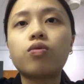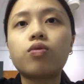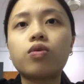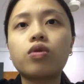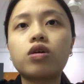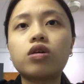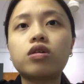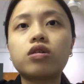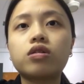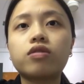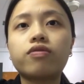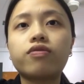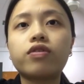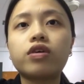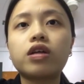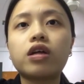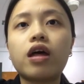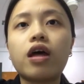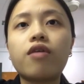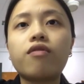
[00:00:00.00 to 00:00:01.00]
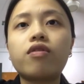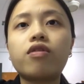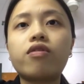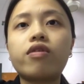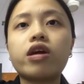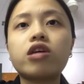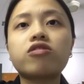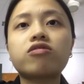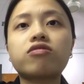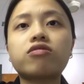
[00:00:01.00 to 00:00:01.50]
for the
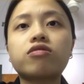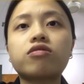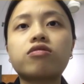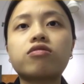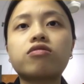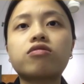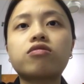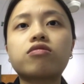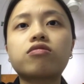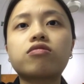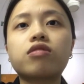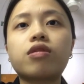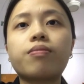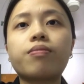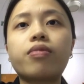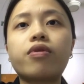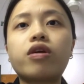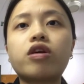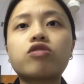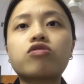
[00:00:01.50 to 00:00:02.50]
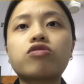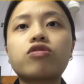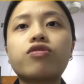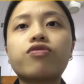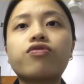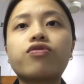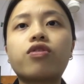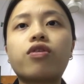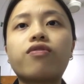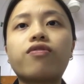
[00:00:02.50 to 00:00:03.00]
average temperature
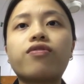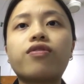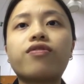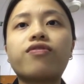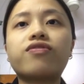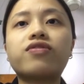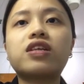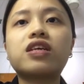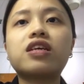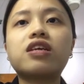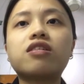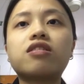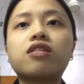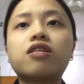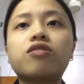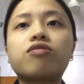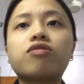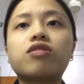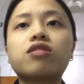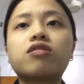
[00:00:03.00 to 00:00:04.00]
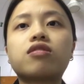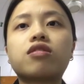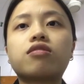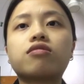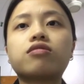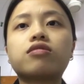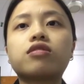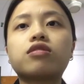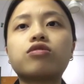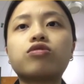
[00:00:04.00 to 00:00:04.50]
from 50 degrees
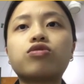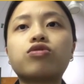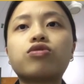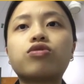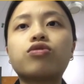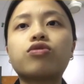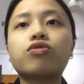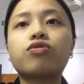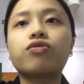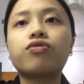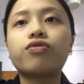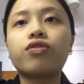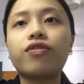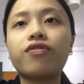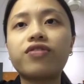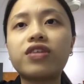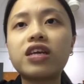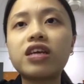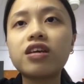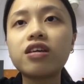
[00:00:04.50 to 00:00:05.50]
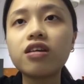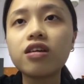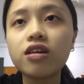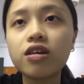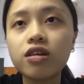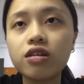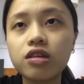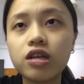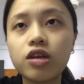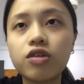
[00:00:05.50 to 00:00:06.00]
Celsius to 40
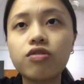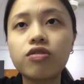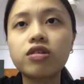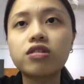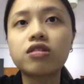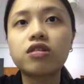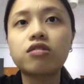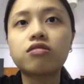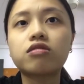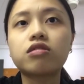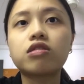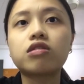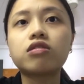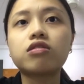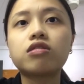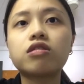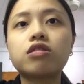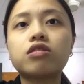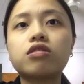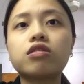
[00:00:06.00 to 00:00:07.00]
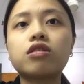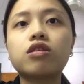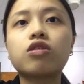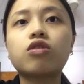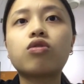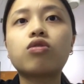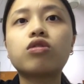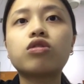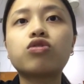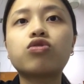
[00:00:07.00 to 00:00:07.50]
degrees Celsius is
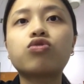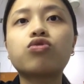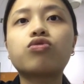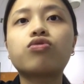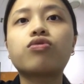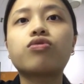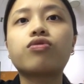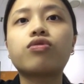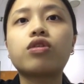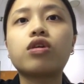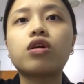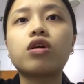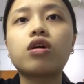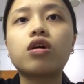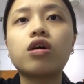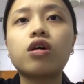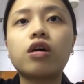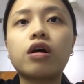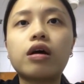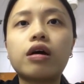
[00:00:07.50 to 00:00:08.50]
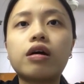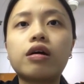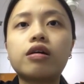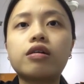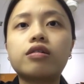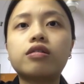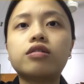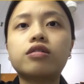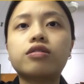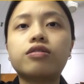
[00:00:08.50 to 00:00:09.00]
equal to
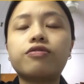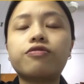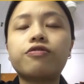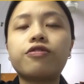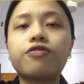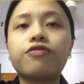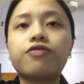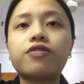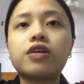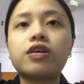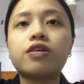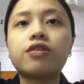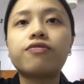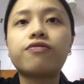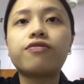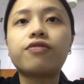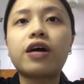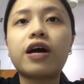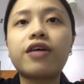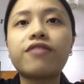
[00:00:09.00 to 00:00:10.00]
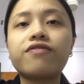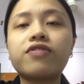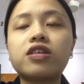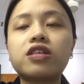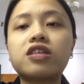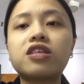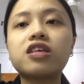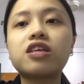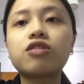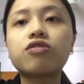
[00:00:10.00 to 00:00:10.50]
55
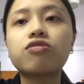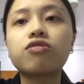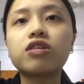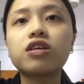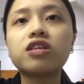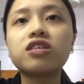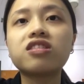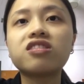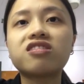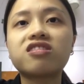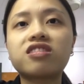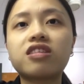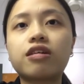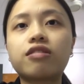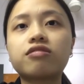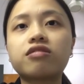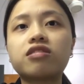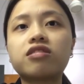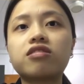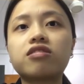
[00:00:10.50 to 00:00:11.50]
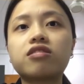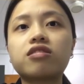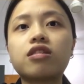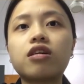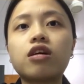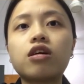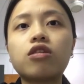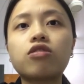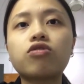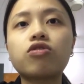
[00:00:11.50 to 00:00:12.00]
degrees Celsius.
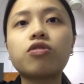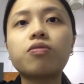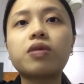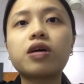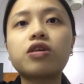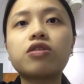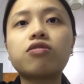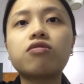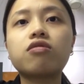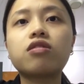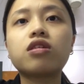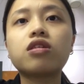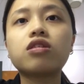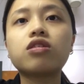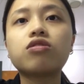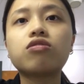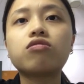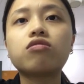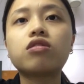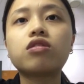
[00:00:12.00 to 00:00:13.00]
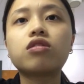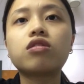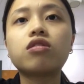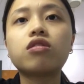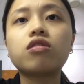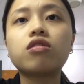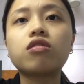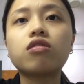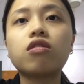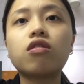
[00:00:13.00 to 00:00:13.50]
So by using
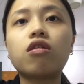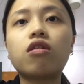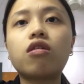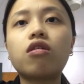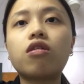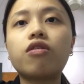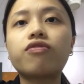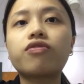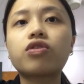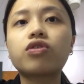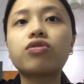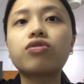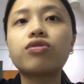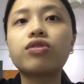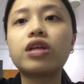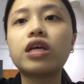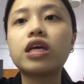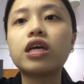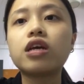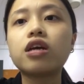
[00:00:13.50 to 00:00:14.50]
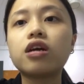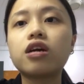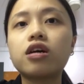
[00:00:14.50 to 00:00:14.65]
Newton's law of cooling,